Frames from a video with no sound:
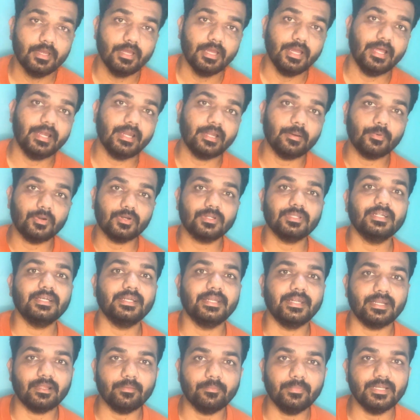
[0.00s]
And about the
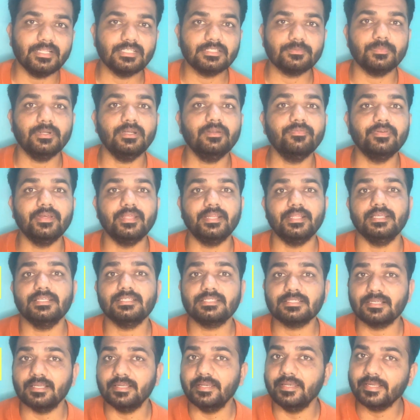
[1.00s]
data management,
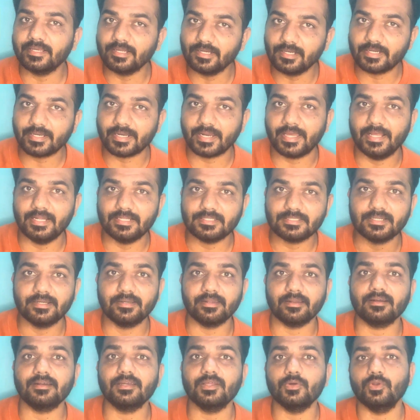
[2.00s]
various clinical trials,
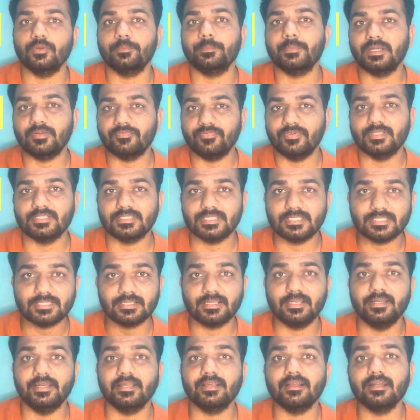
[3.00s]
drug development phases,
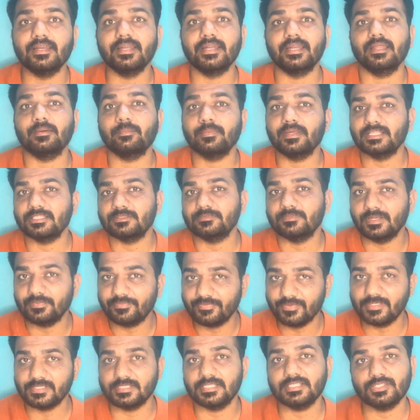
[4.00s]
clinical data management
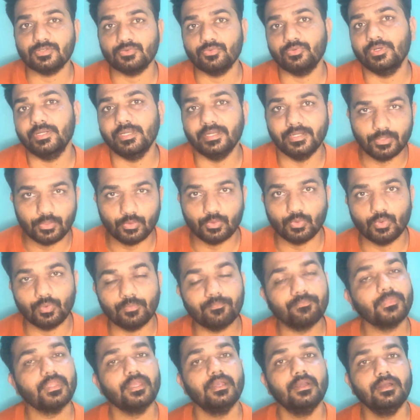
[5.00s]
phases, you need to know.
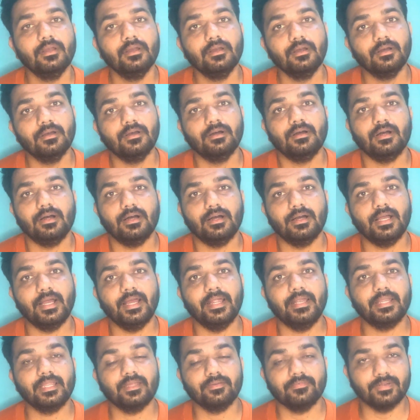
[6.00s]

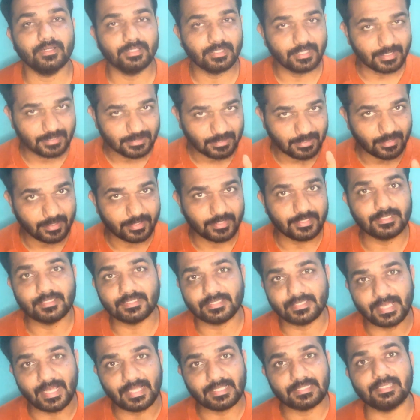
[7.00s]
And even that
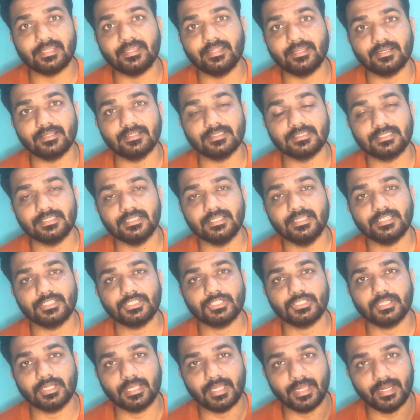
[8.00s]
SAS
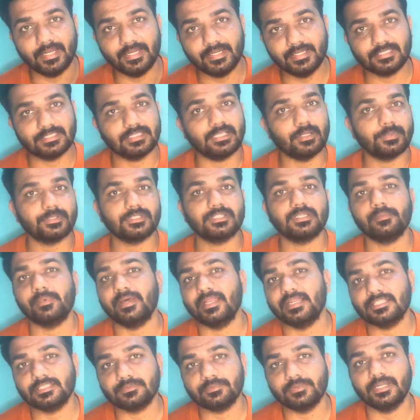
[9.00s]
reconciliation and discrepancy
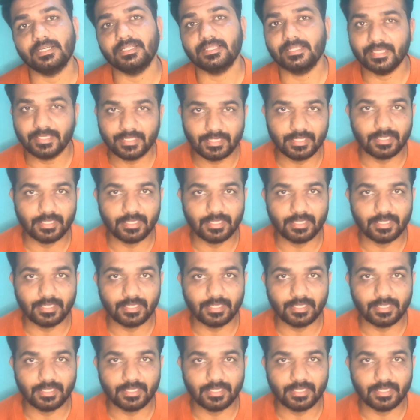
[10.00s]
management,